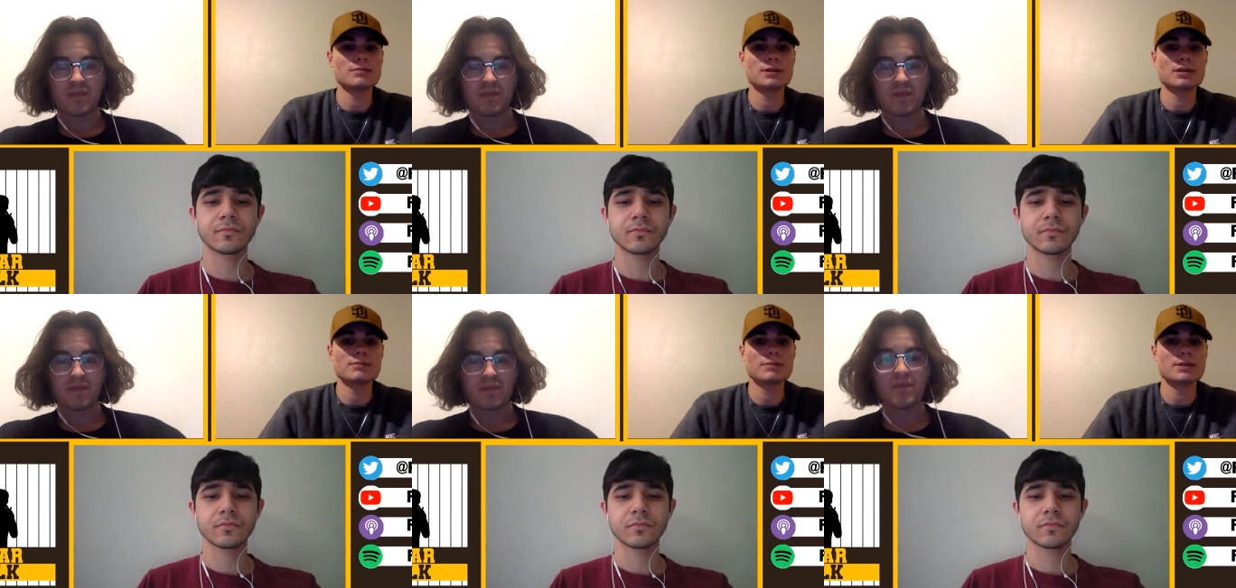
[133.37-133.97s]
Speaker 1: to be
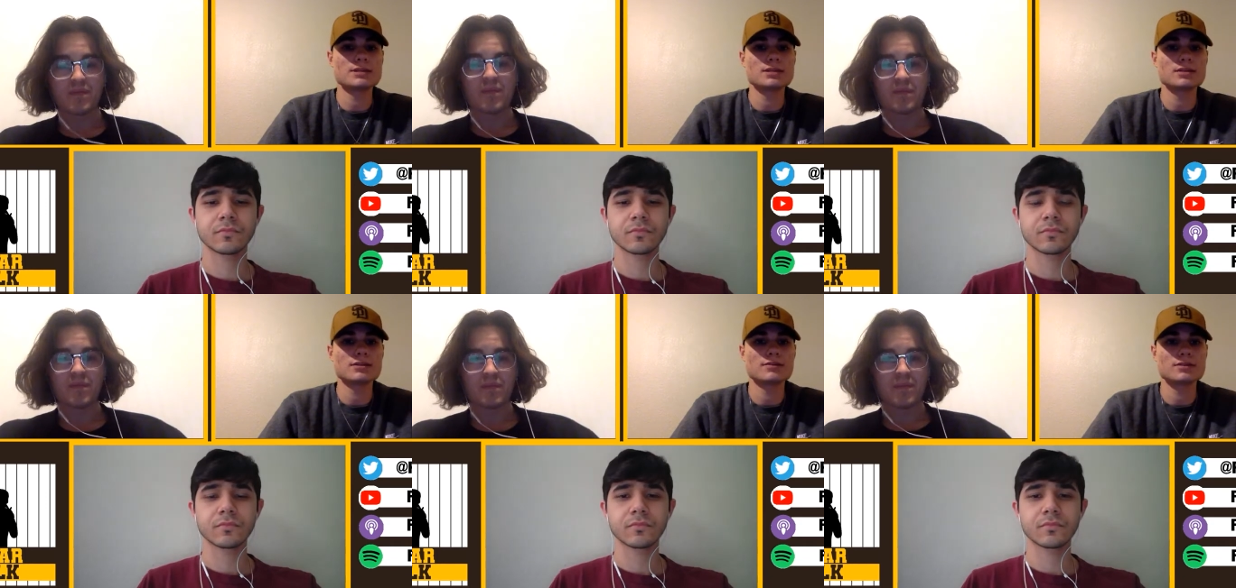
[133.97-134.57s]
implementing a
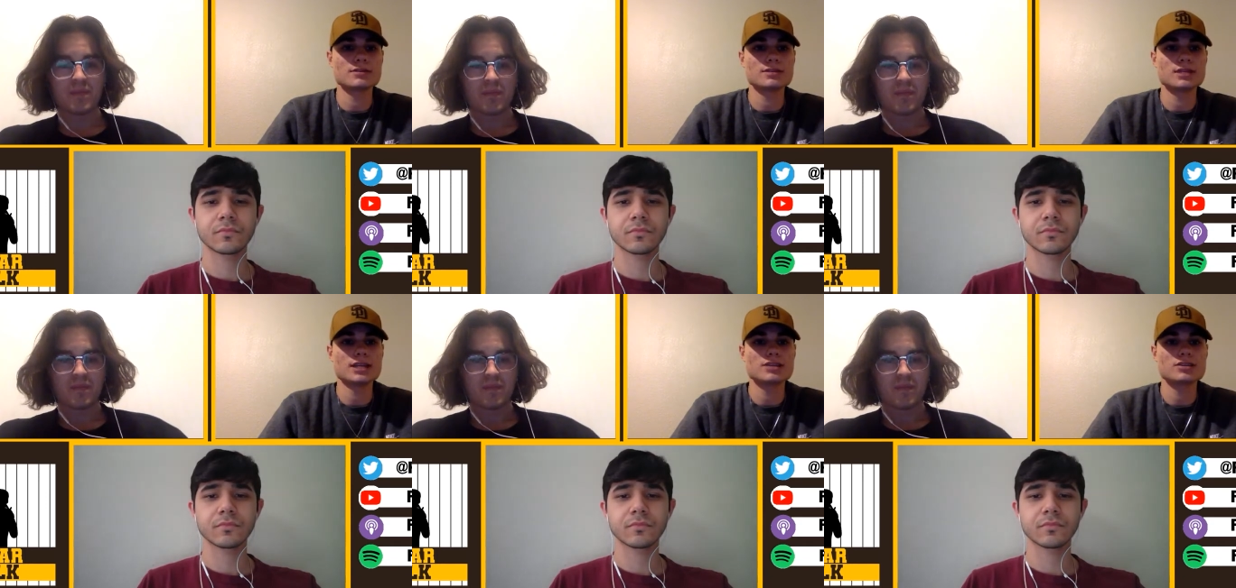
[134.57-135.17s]
universal D
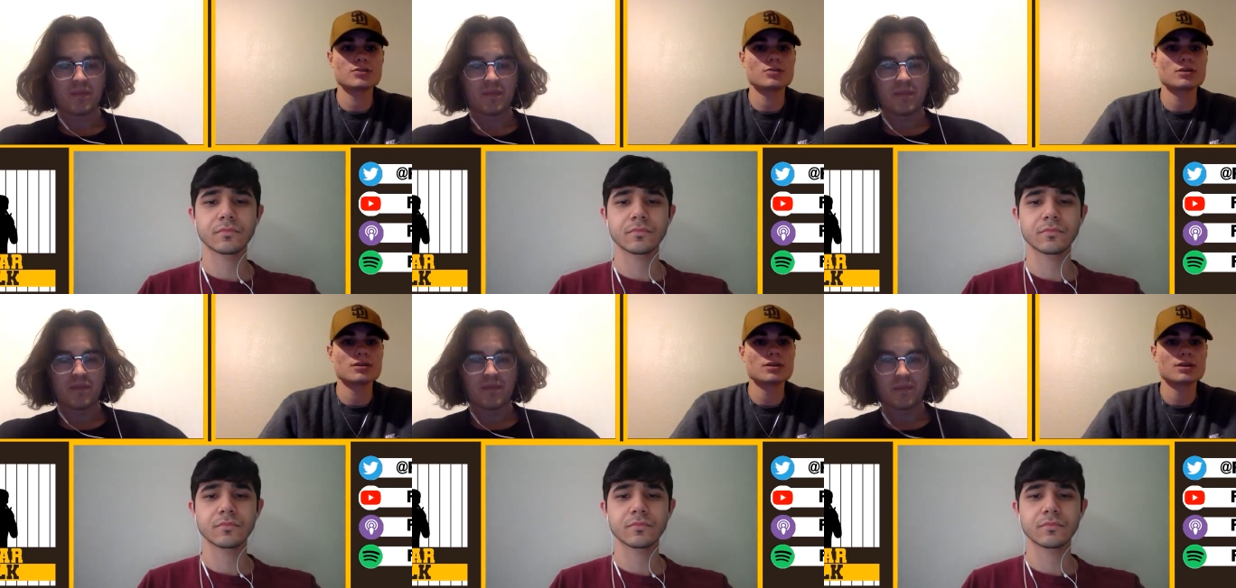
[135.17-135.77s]
H soon.
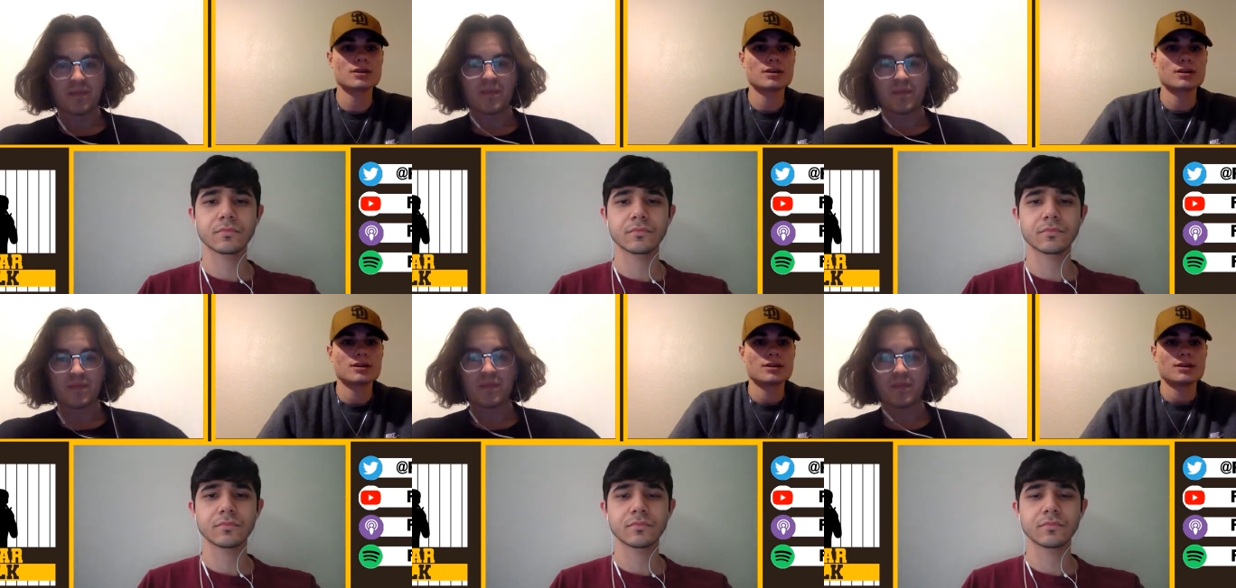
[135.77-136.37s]

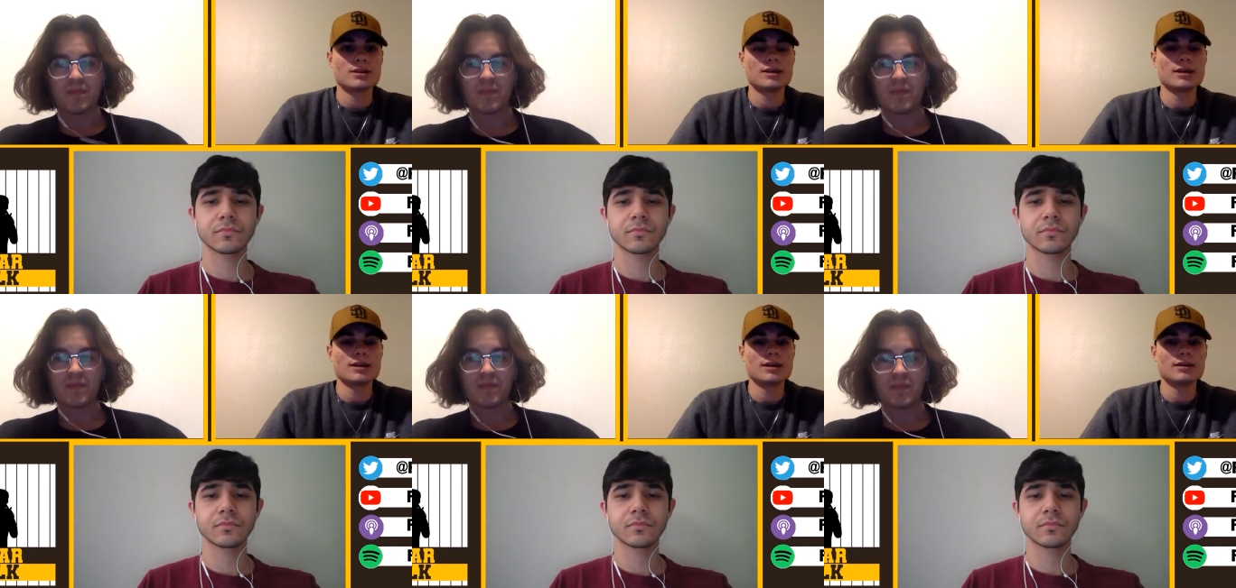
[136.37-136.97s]

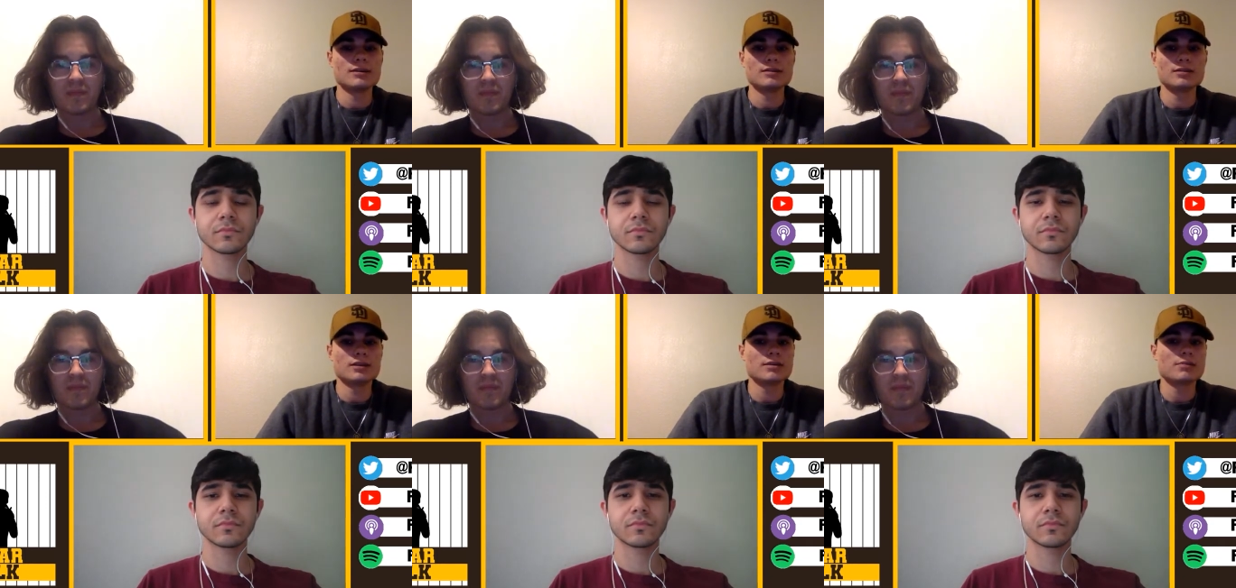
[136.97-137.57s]
And
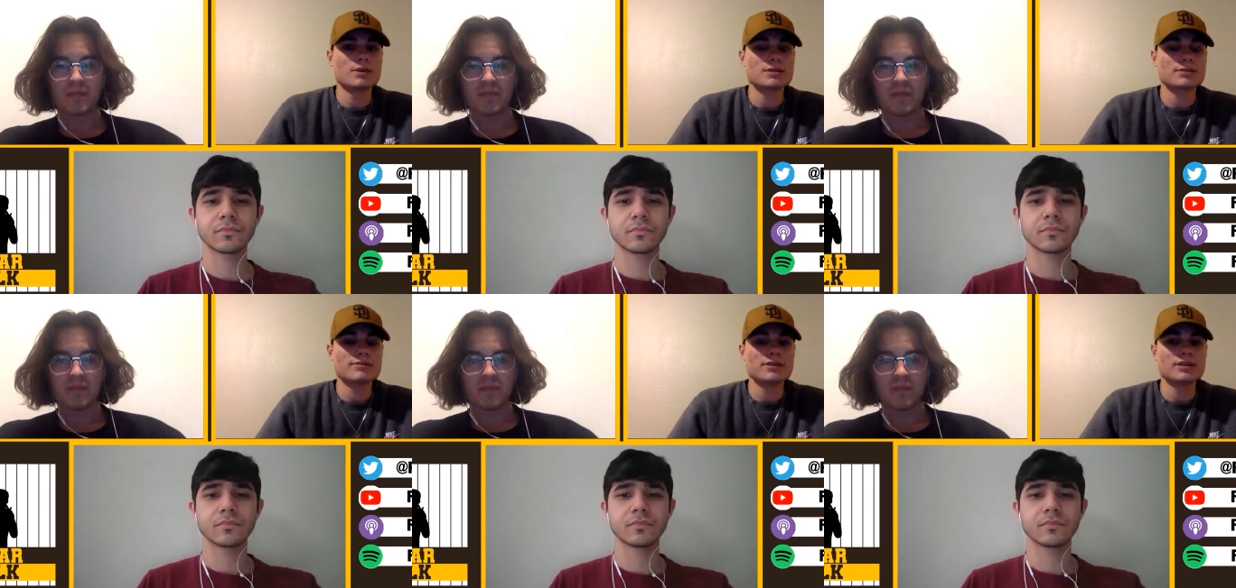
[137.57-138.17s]
he could
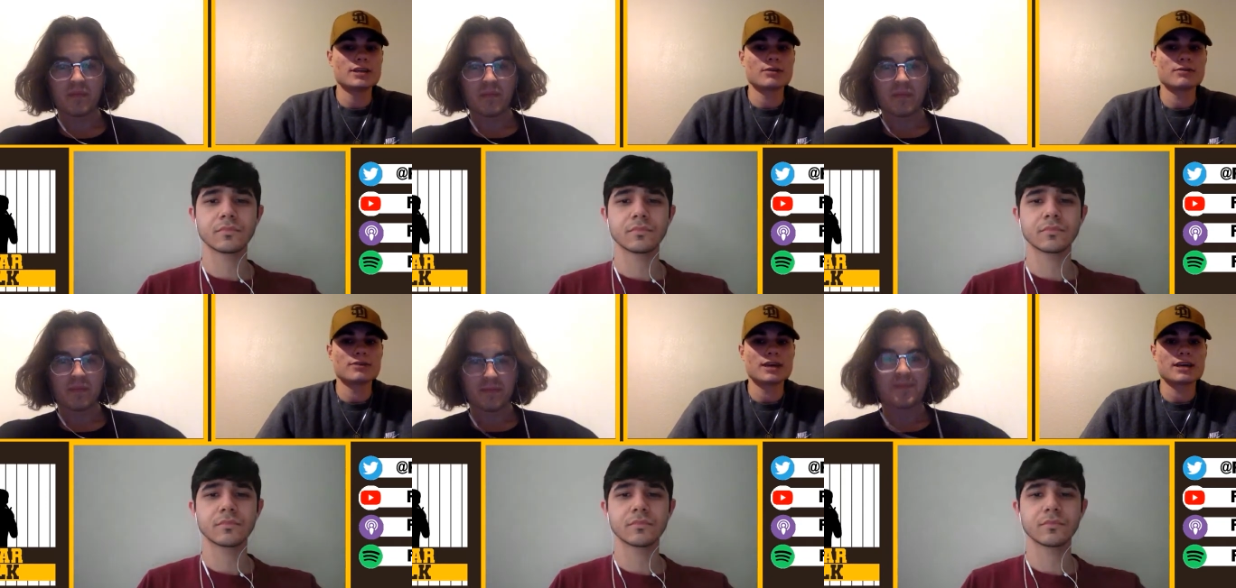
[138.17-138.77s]
possibly fit that role
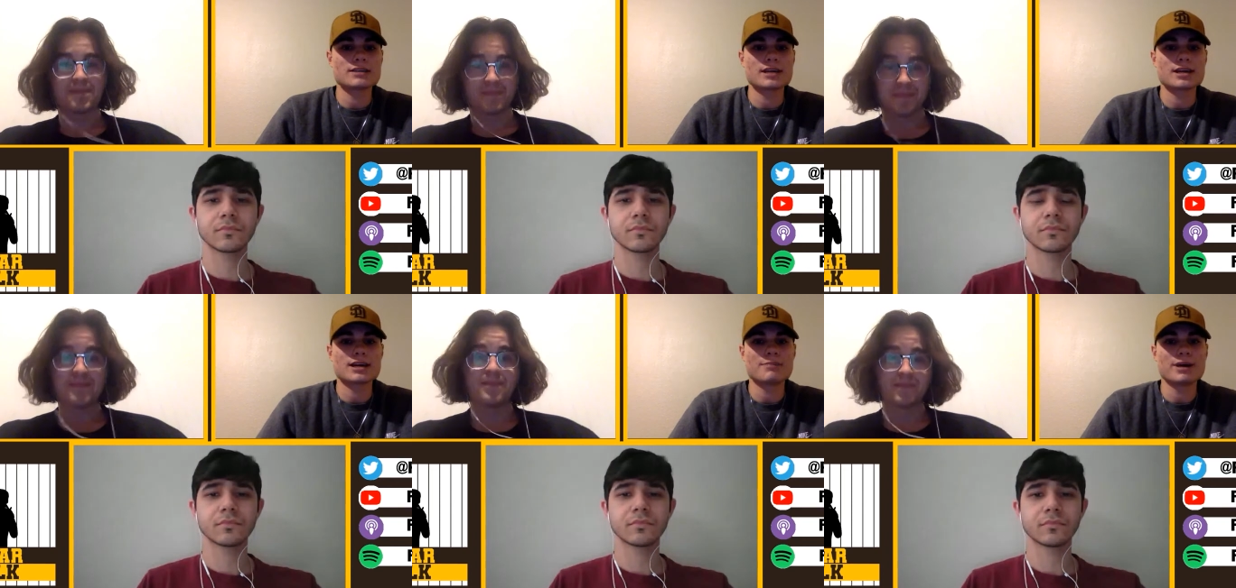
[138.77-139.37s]
if he has that
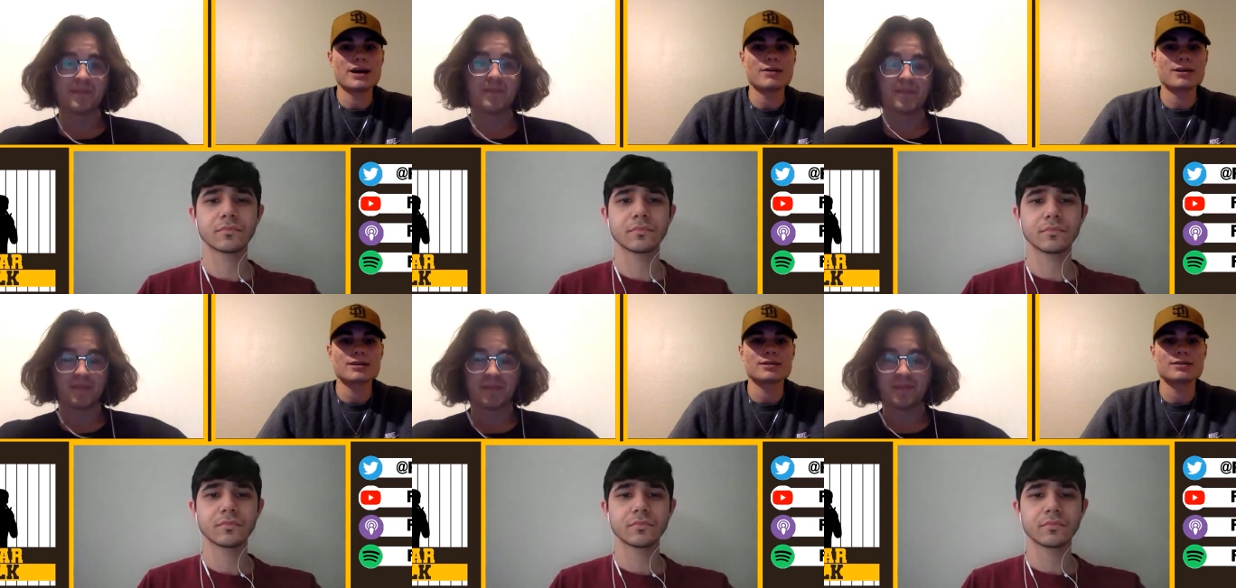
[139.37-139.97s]
kind of
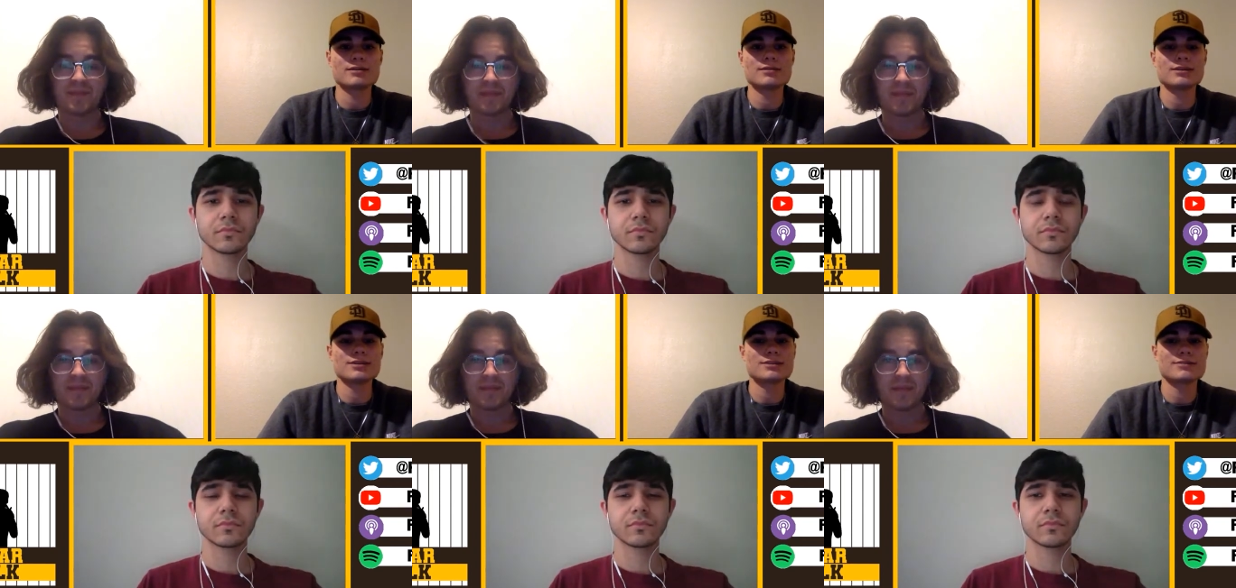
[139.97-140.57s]
power. You know, one
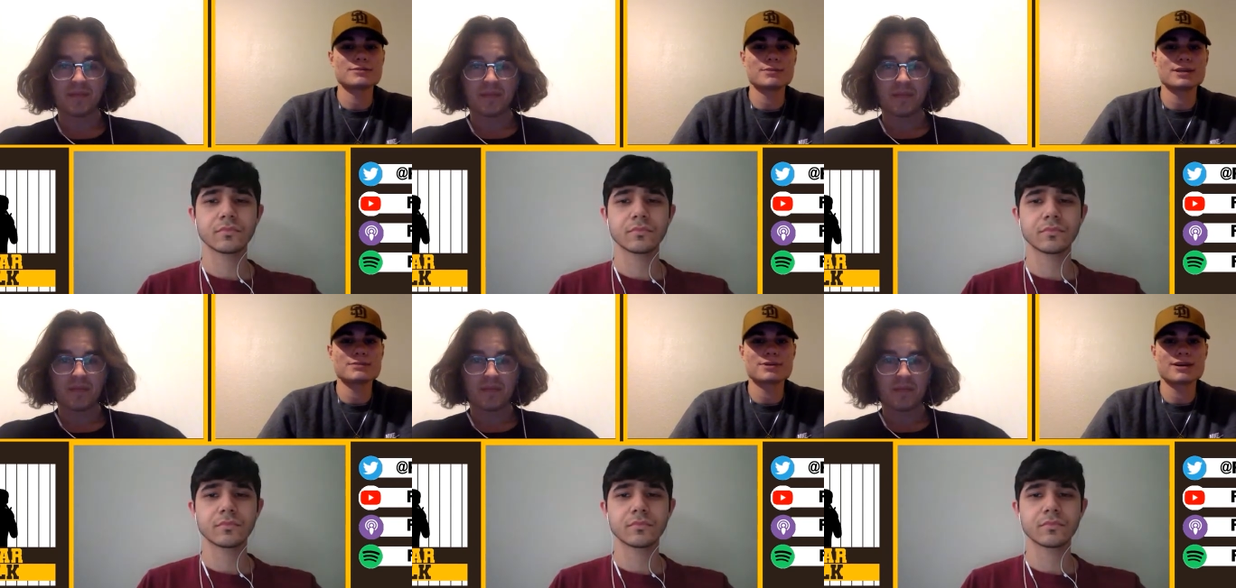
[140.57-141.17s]
hundred seventeen
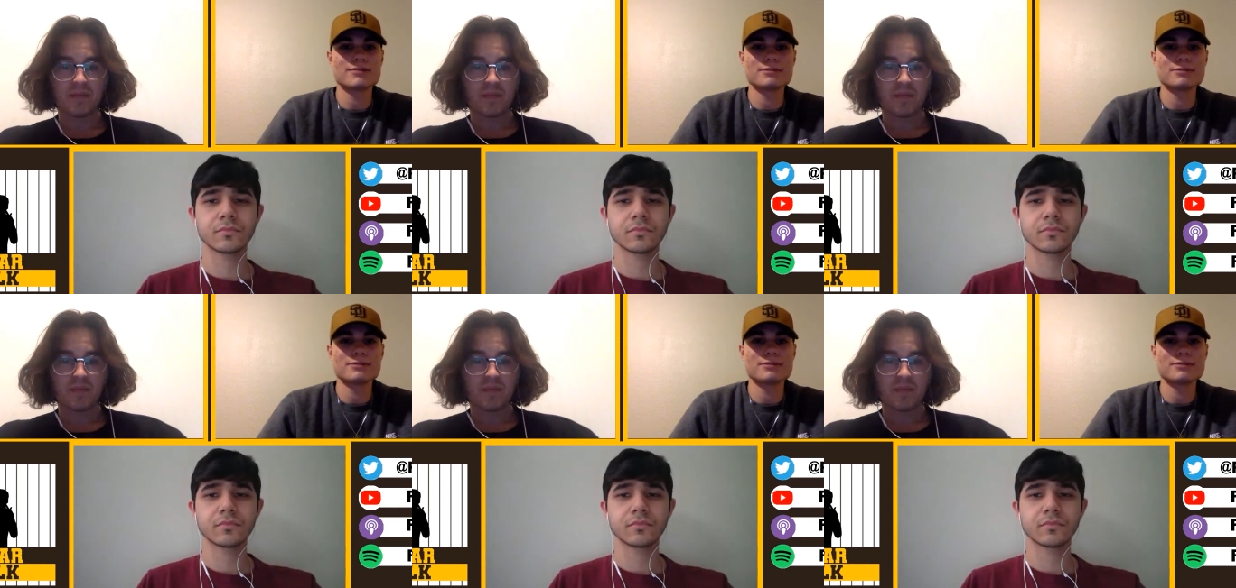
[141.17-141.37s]
miles per hour off